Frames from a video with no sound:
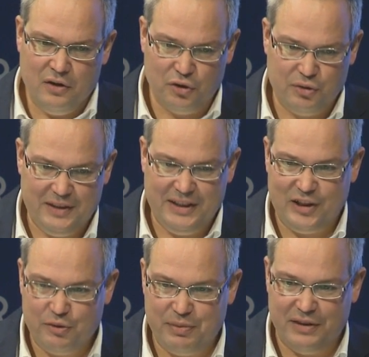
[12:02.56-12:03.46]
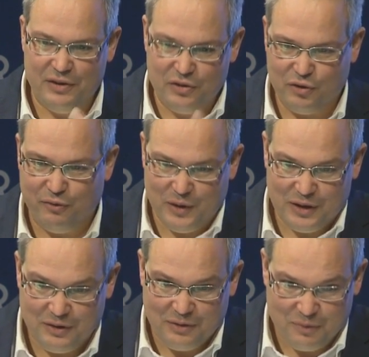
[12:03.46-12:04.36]
also in the experience of
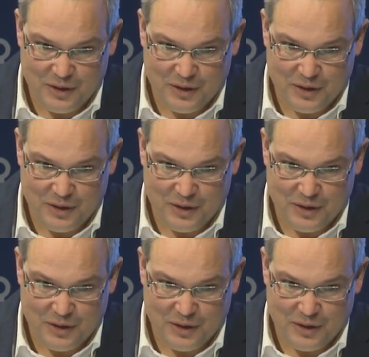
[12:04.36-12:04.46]
what it,